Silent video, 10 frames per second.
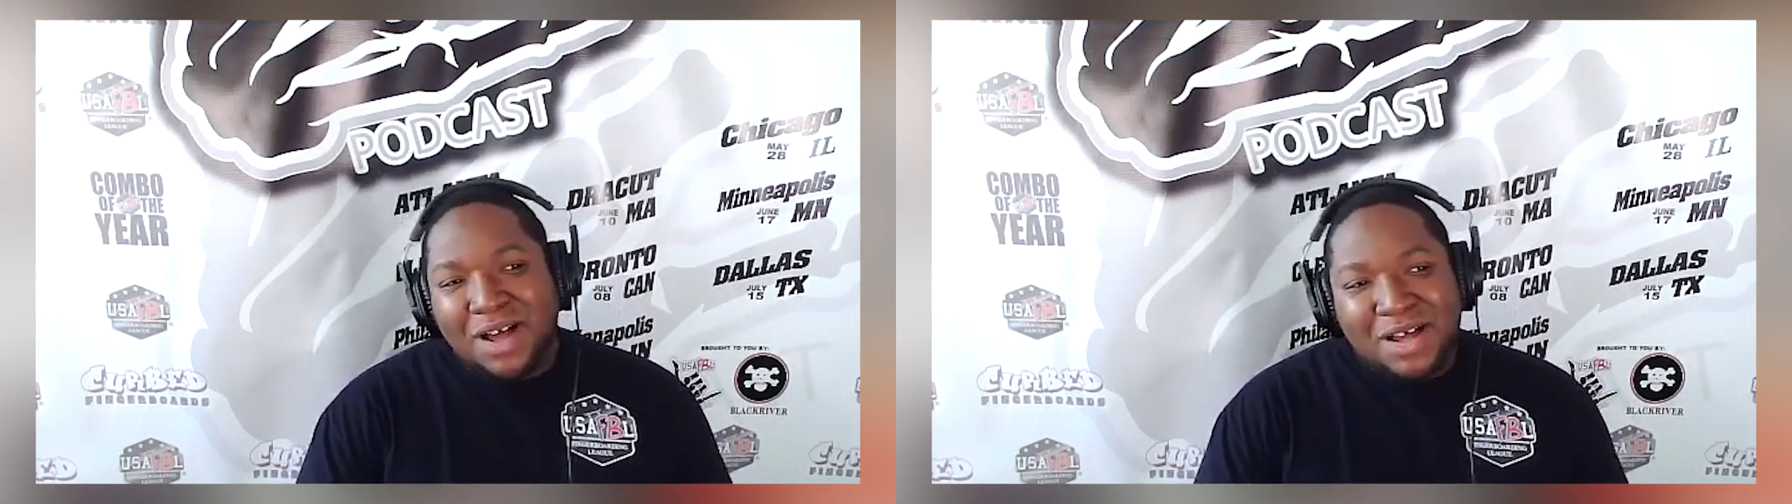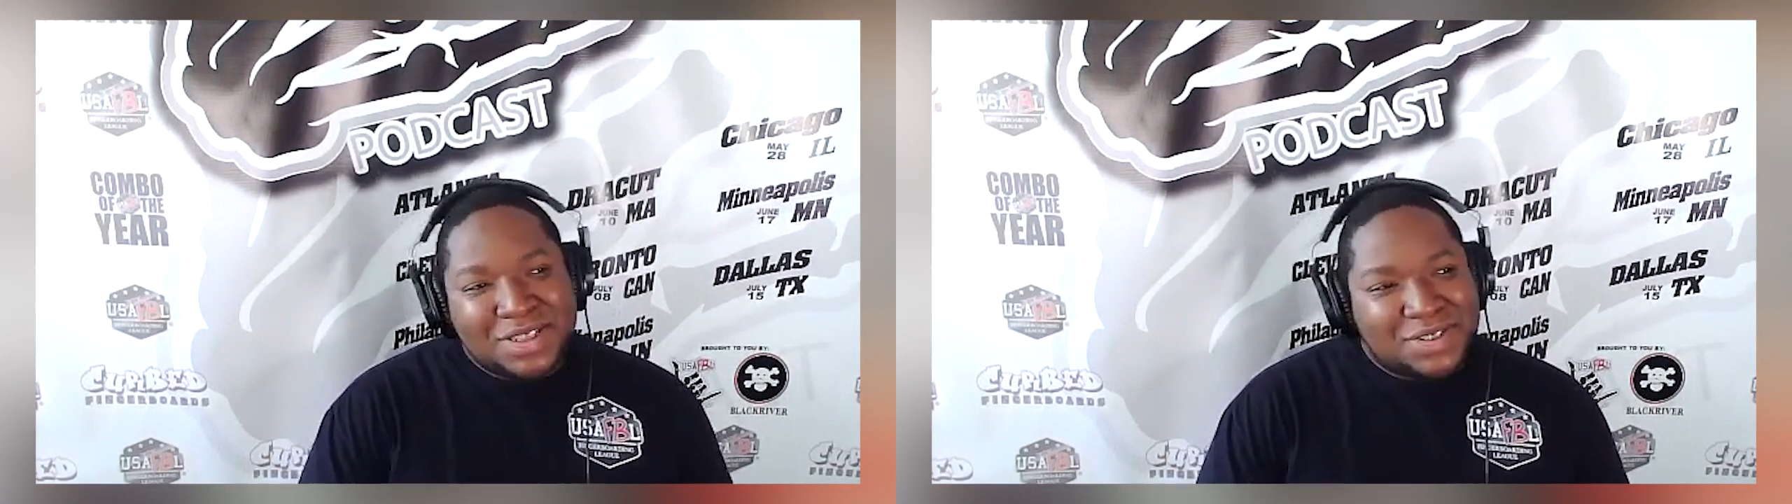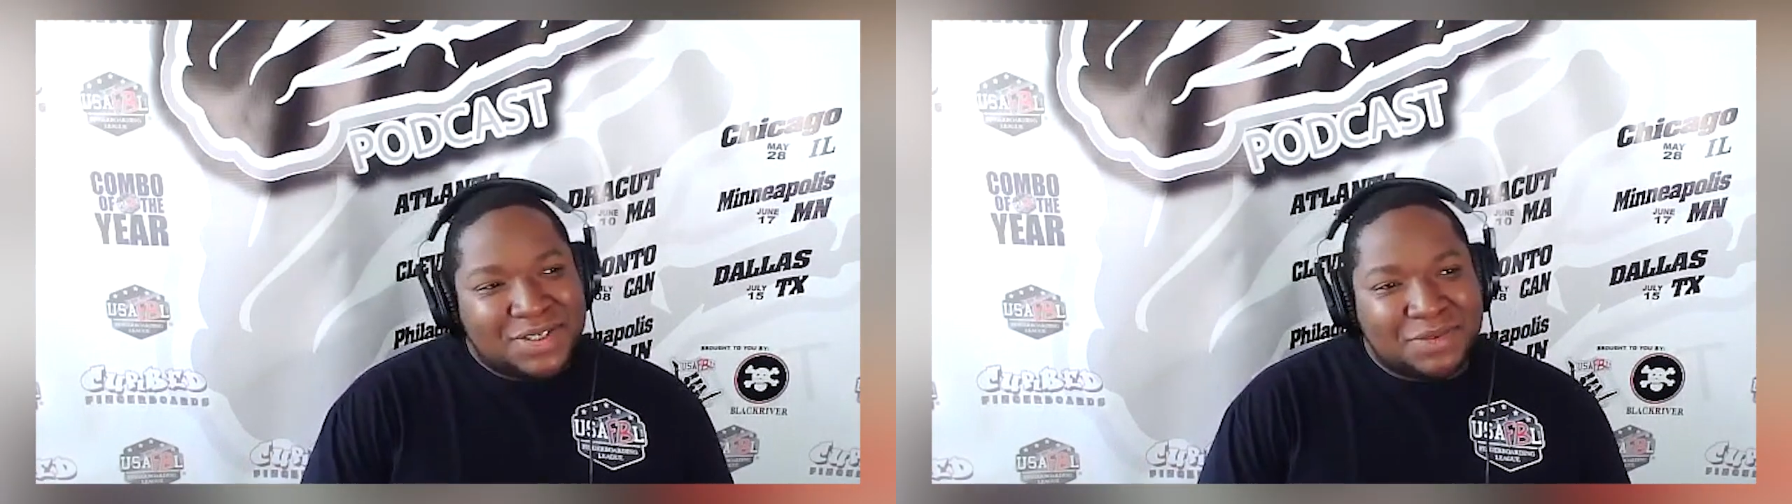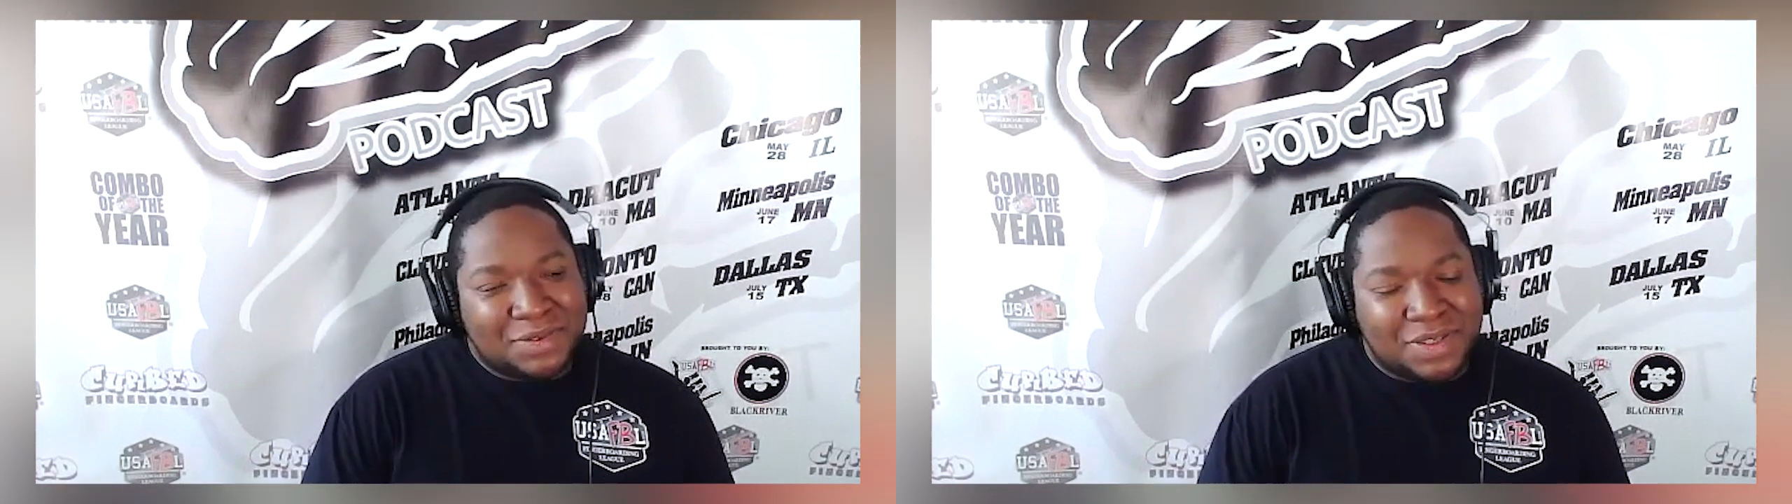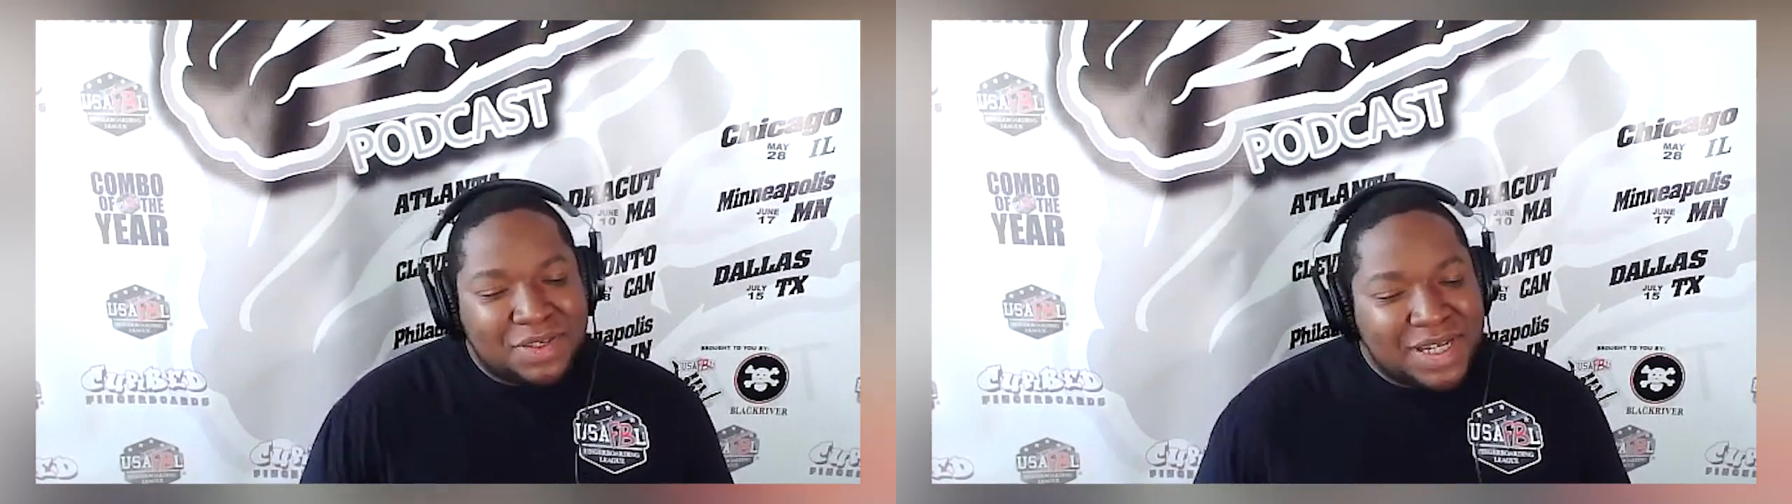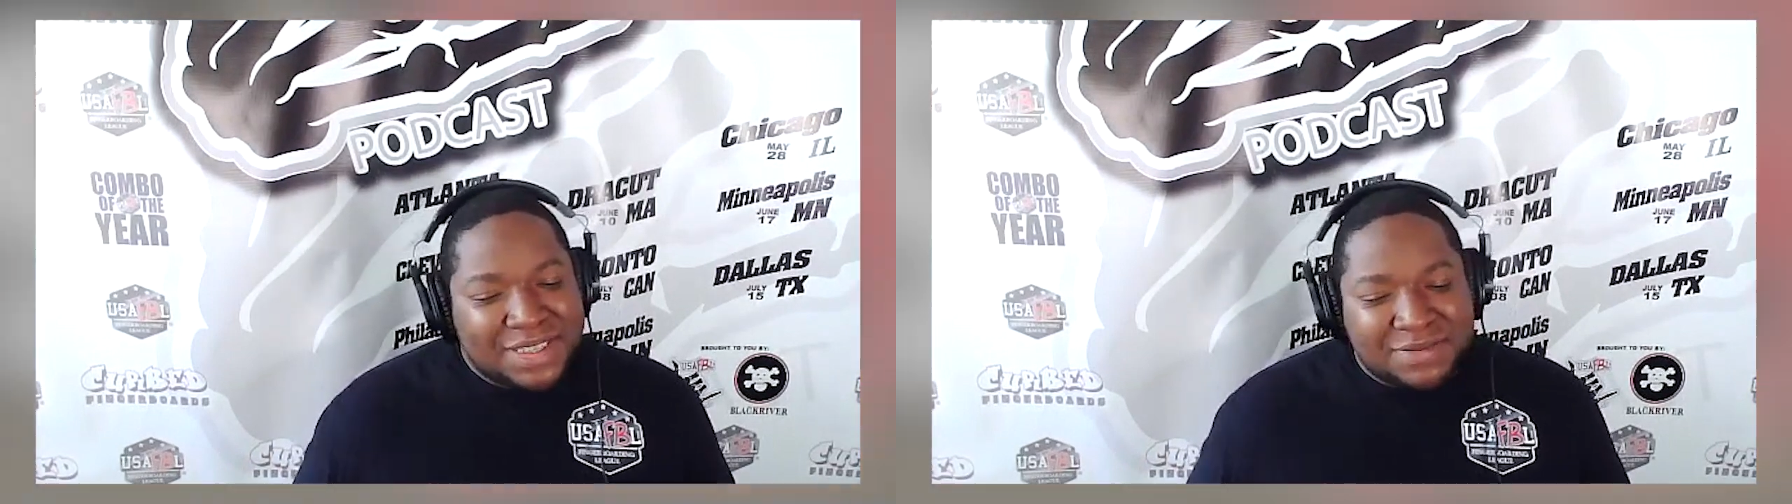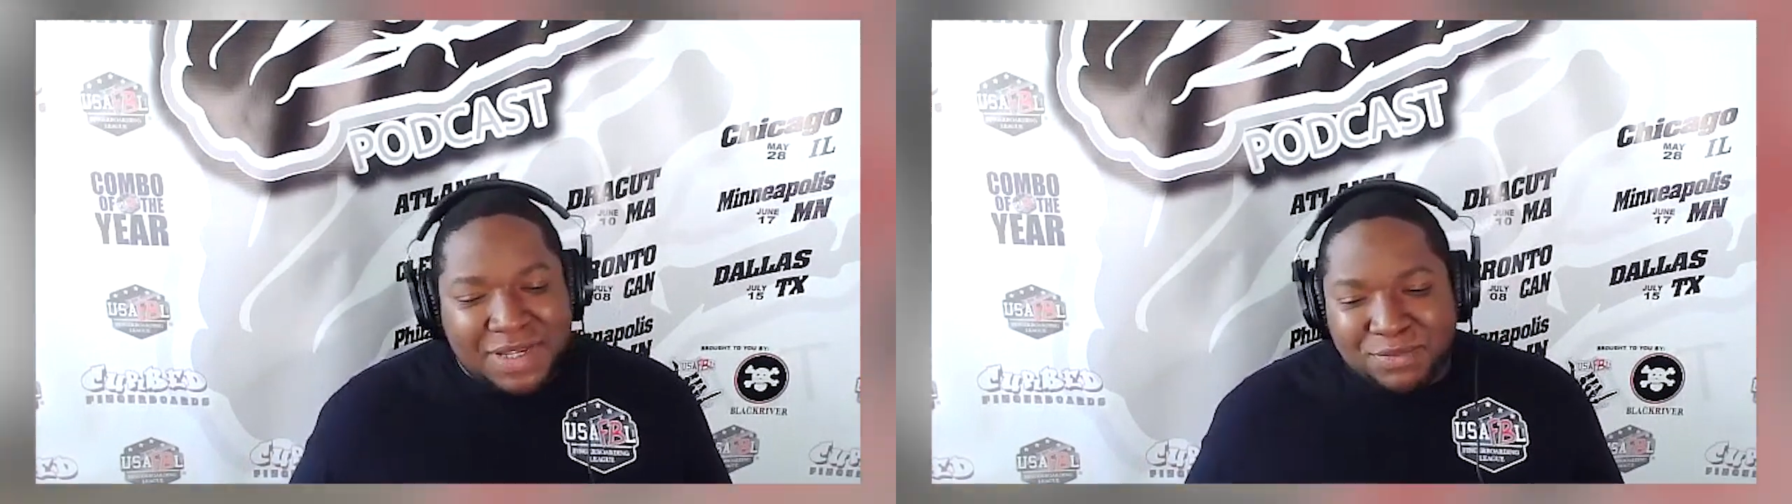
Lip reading: Also, you guys have